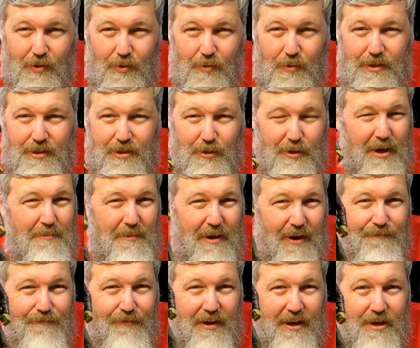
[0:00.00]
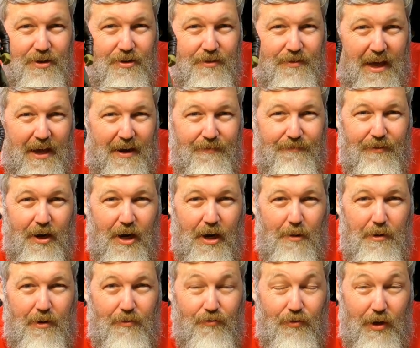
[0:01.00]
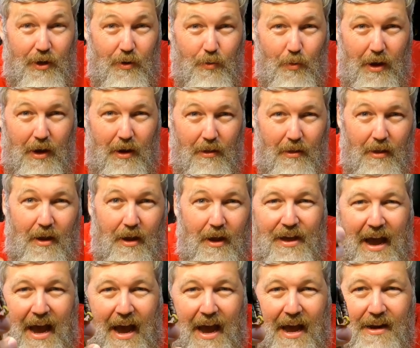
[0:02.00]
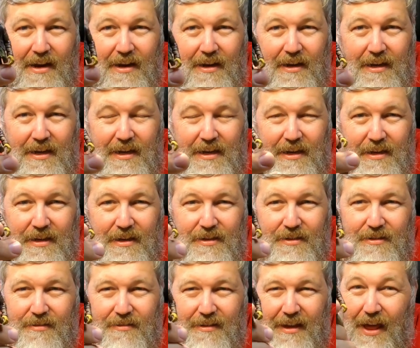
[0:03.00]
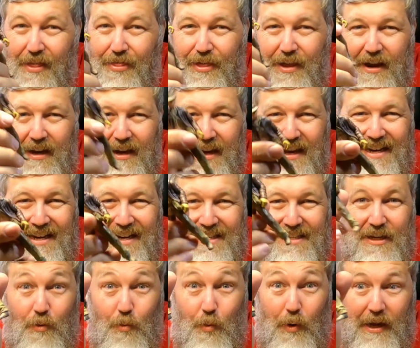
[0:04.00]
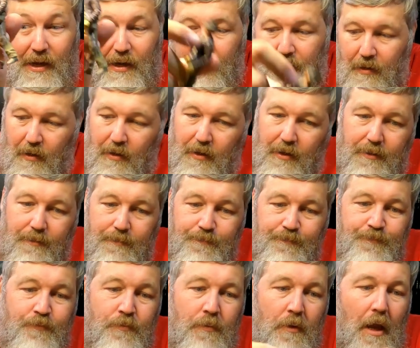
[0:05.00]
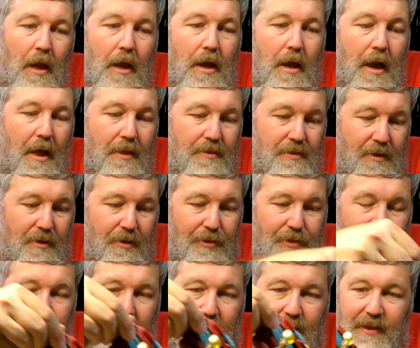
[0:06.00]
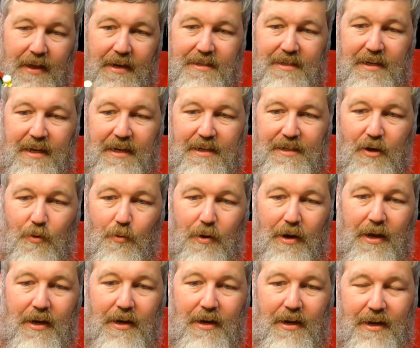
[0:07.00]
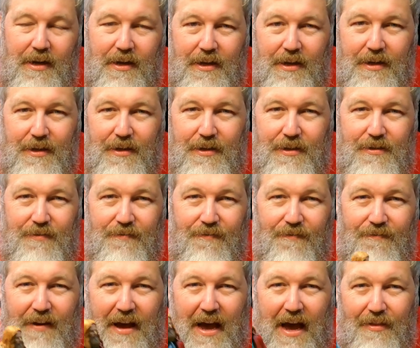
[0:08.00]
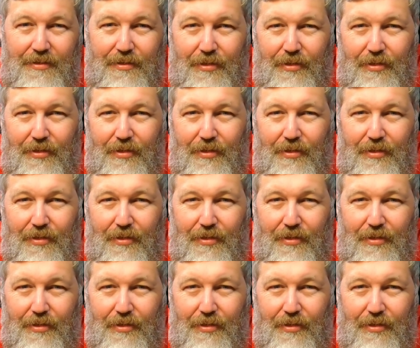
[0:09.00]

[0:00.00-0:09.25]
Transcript: ruins, so he might fit into that environment really well. That is, I think, an easy win. The other thing that is an easy win is Fat